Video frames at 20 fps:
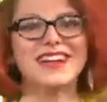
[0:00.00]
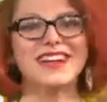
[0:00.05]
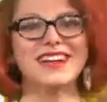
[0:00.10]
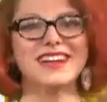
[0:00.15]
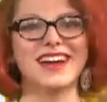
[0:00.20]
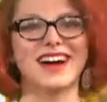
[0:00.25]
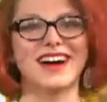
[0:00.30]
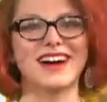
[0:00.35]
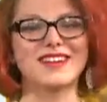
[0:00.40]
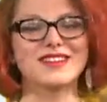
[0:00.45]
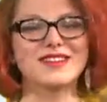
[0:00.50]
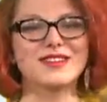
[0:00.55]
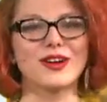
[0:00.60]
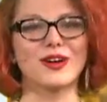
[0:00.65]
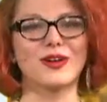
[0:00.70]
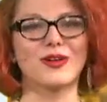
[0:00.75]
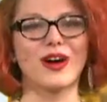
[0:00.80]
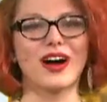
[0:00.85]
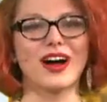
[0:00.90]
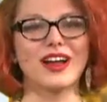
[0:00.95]
Yeah,
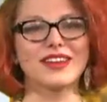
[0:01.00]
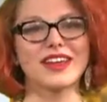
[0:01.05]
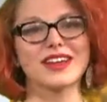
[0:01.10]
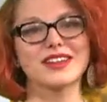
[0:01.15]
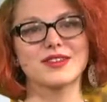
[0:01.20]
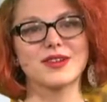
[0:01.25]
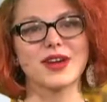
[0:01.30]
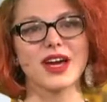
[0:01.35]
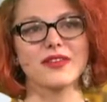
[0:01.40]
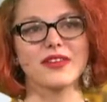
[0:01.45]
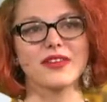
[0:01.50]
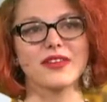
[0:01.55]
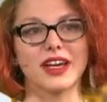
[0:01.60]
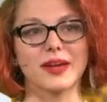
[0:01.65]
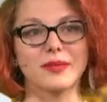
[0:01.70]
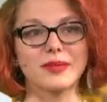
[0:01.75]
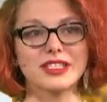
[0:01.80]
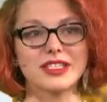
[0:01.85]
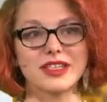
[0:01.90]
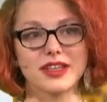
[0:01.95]
so next you have
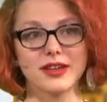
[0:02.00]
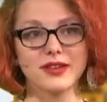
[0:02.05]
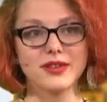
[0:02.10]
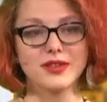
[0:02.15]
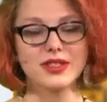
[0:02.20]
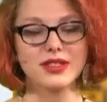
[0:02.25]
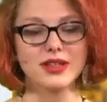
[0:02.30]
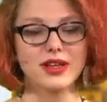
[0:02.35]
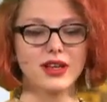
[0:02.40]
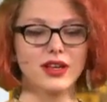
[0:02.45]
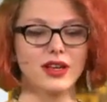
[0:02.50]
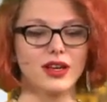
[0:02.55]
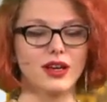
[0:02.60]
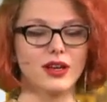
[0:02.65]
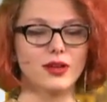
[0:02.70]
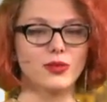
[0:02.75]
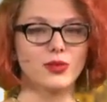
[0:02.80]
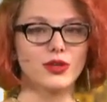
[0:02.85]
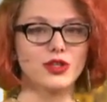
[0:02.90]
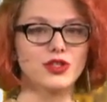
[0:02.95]
academic skills,
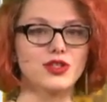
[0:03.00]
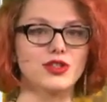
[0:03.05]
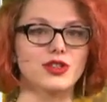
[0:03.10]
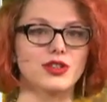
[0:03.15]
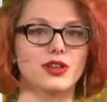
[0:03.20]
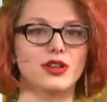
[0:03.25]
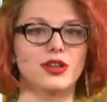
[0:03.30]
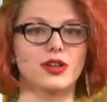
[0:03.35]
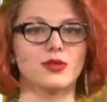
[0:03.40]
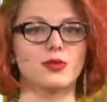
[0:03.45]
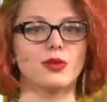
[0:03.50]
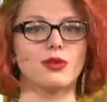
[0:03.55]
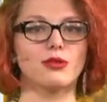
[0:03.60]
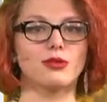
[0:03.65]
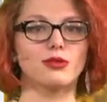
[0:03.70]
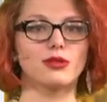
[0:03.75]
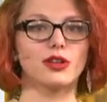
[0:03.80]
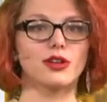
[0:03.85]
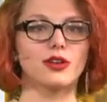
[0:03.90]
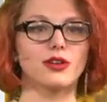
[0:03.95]
in which you
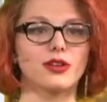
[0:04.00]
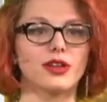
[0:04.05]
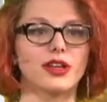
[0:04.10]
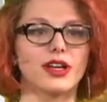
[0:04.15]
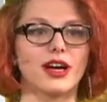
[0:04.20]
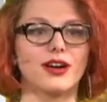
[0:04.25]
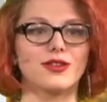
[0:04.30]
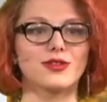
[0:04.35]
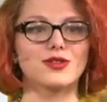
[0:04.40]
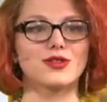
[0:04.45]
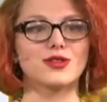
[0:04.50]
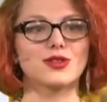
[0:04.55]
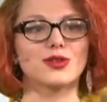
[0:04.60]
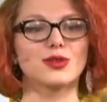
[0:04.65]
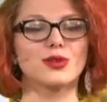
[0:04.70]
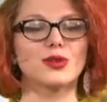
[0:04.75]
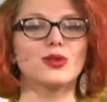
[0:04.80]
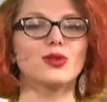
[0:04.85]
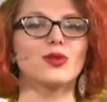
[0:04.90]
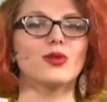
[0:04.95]
will learn how
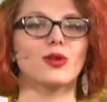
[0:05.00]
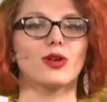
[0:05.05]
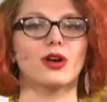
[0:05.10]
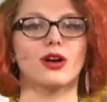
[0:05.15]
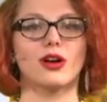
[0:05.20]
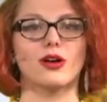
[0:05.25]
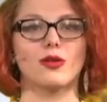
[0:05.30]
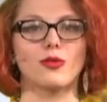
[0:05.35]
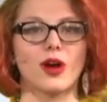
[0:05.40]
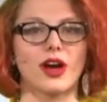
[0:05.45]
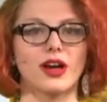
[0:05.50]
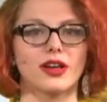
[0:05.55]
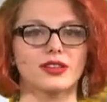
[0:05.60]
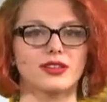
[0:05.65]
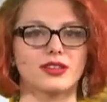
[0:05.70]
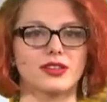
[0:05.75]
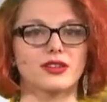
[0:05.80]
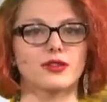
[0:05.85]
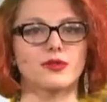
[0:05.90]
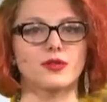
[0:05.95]
to
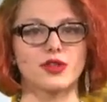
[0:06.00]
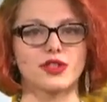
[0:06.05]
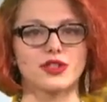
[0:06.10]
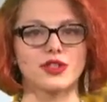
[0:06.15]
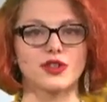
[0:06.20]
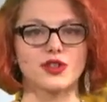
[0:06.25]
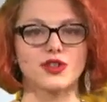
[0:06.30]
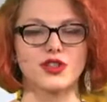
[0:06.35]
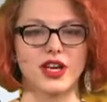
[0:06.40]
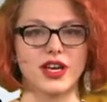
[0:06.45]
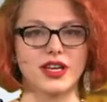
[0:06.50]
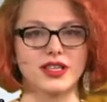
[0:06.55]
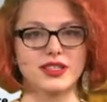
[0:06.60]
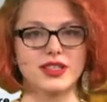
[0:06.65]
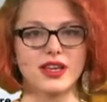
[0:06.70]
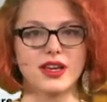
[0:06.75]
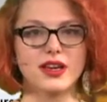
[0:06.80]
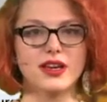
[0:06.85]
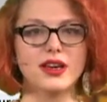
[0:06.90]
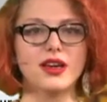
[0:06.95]
write a research
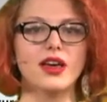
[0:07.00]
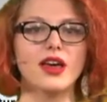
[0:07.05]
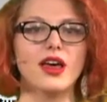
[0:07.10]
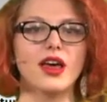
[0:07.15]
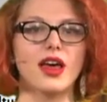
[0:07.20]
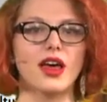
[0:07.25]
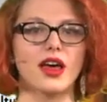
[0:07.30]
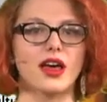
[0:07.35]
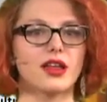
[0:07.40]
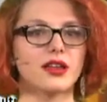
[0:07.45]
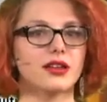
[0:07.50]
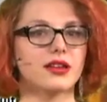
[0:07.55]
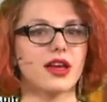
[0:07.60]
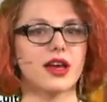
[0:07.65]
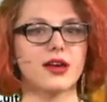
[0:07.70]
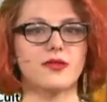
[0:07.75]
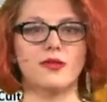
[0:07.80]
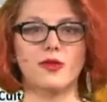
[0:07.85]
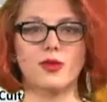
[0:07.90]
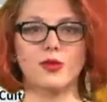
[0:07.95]
essay, and
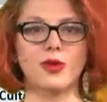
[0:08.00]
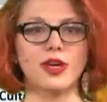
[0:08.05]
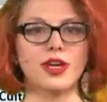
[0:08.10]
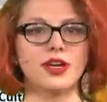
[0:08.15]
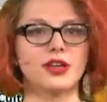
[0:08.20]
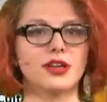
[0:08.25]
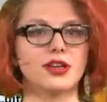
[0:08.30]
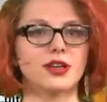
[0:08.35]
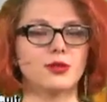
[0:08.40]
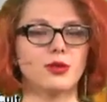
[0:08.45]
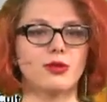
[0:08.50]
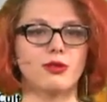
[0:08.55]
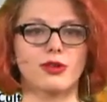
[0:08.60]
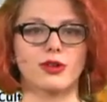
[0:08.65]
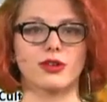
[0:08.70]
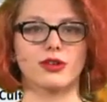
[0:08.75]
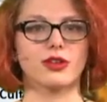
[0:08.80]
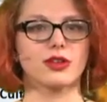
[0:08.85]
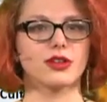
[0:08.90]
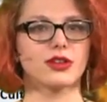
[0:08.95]
every week you will
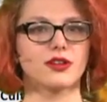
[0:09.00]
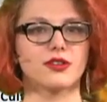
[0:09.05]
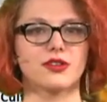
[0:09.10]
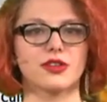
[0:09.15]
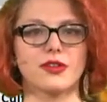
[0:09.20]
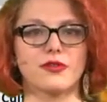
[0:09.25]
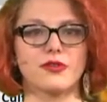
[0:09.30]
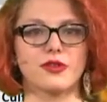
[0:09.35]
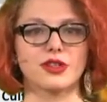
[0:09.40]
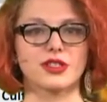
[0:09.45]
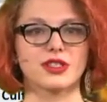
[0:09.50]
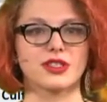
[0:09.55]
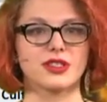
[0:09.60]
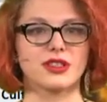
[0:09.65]
learn different